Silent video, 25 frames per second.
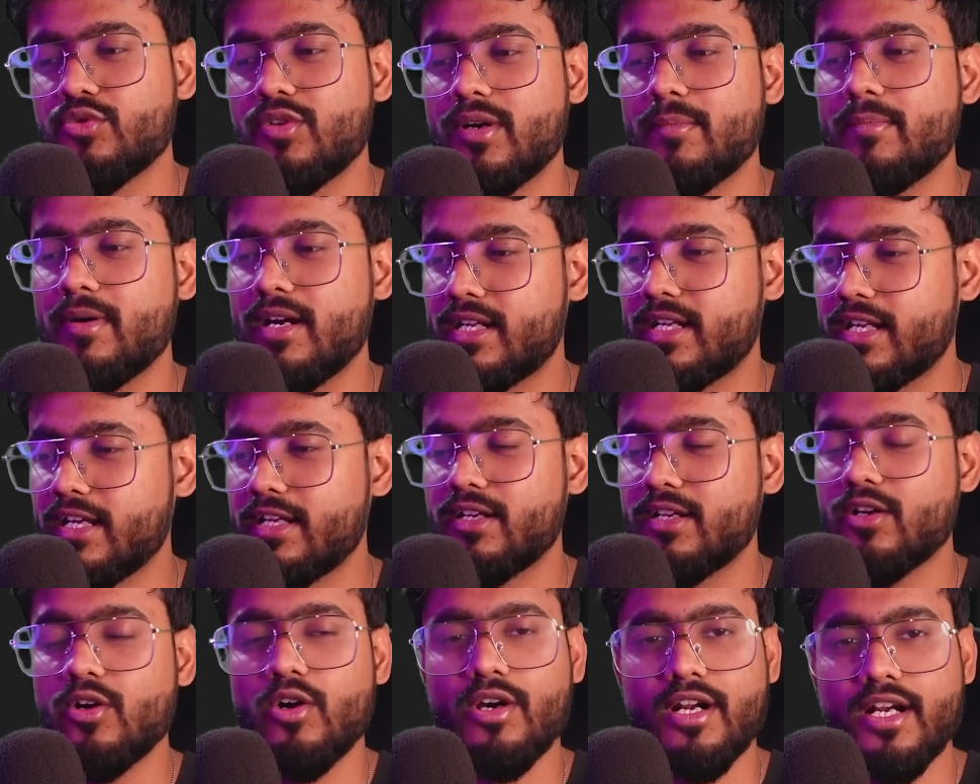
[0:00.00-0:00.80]
to a
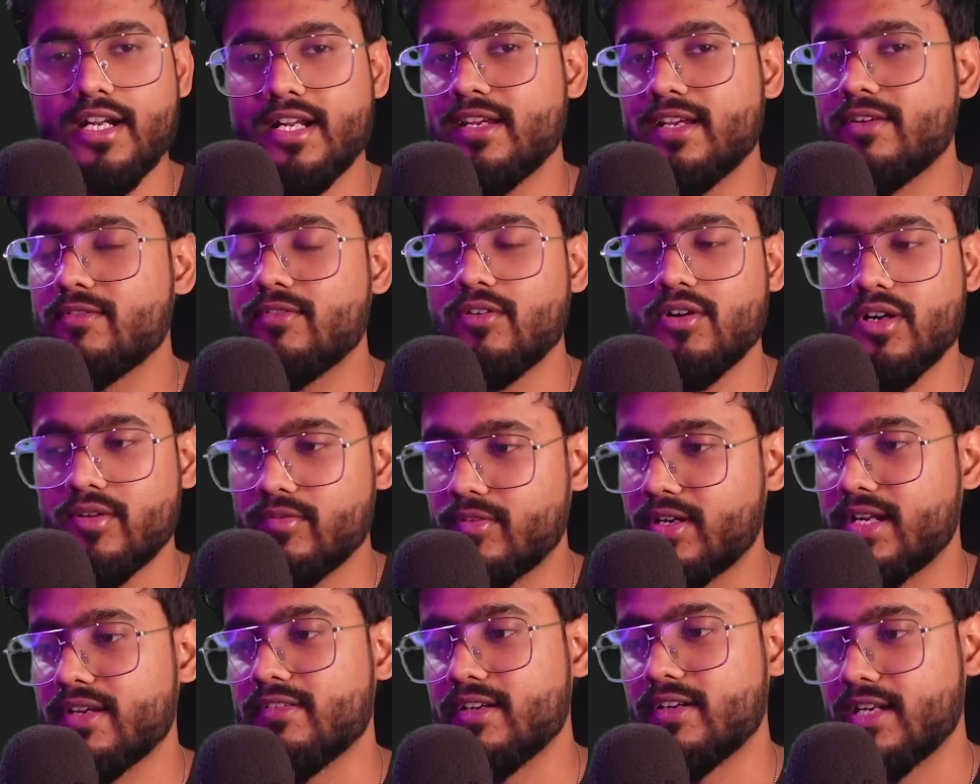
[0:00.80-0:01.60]
button or a div or
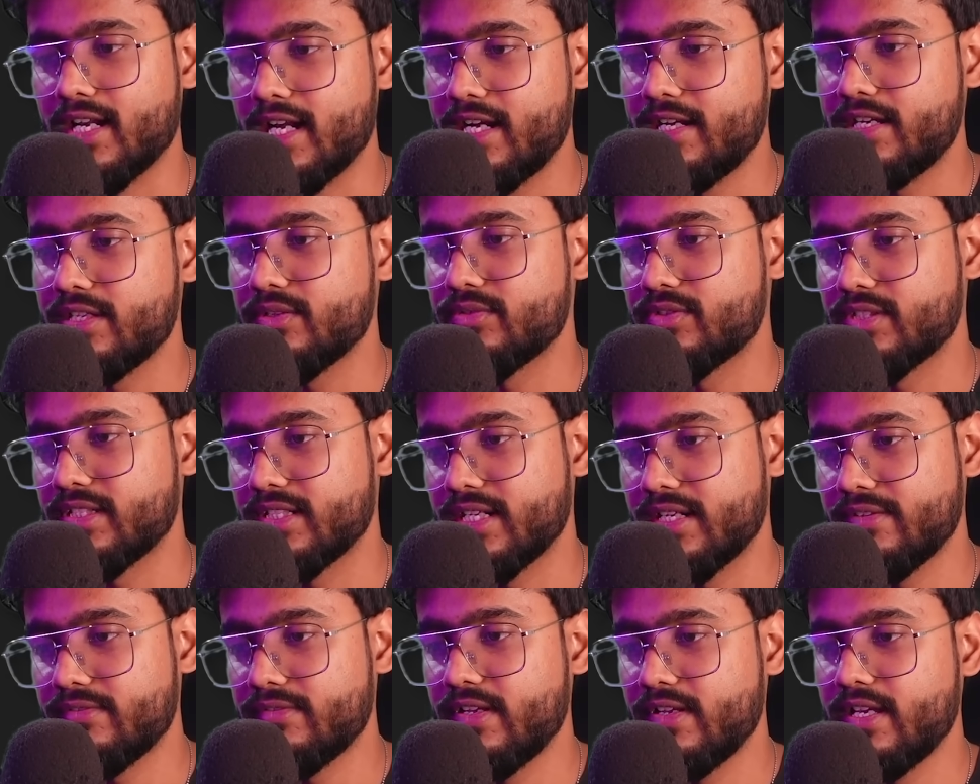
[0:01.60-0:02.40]
whatever, right?
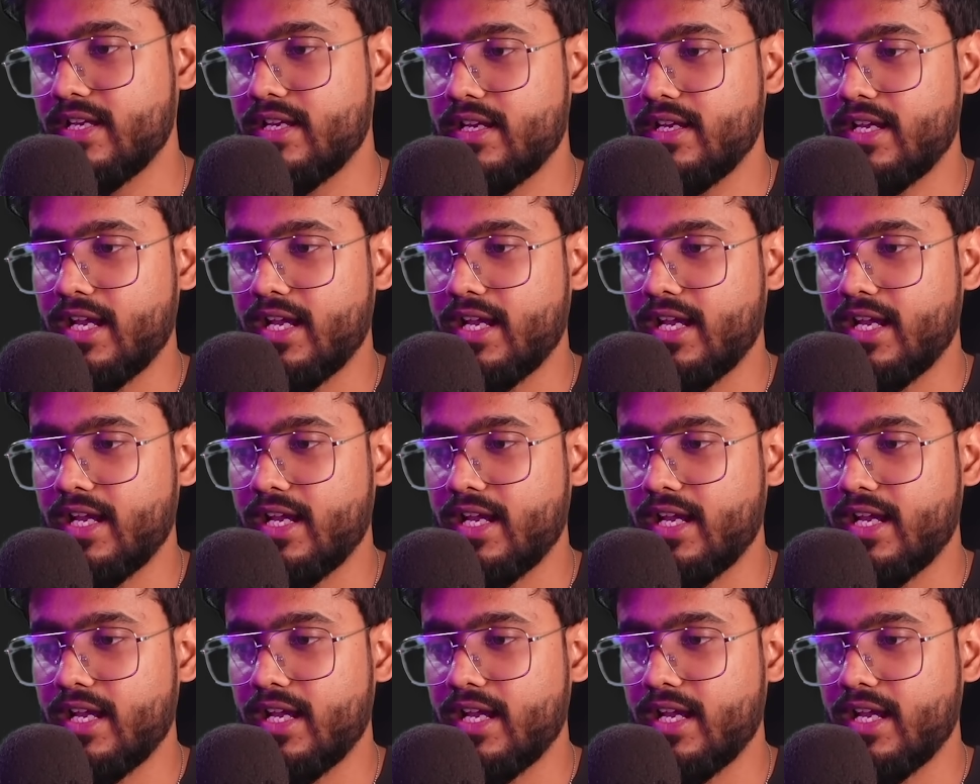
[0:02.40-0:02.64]
Using ref.